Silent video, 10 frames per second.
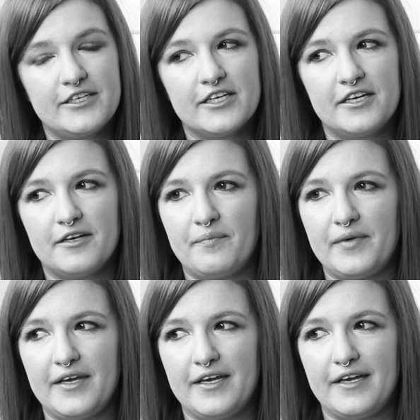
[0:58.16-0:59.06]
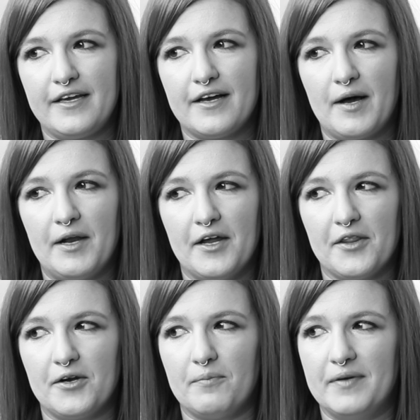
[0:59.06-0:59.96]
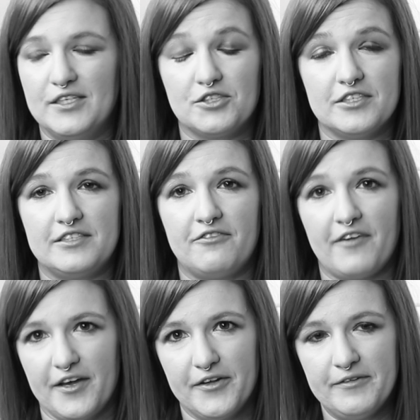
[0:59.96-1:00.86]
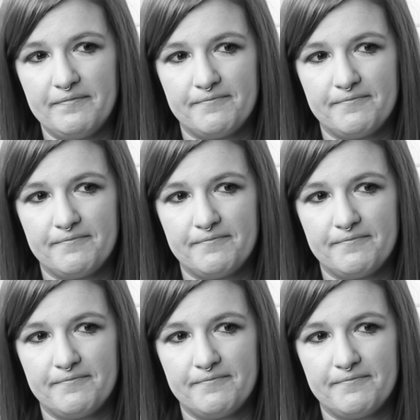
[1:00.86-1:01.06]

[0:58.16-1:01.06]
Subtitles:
gonna be another Pinterest fail.